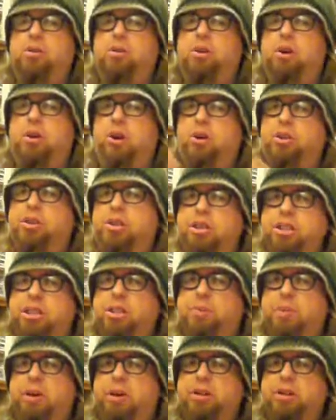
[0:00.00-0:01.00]
hurt the
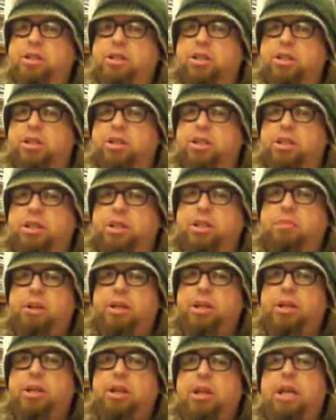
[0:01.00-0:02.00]
experience just a little
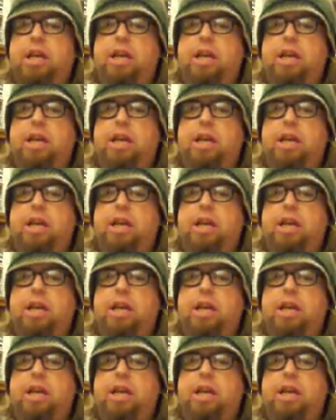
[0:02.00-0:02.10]
bit,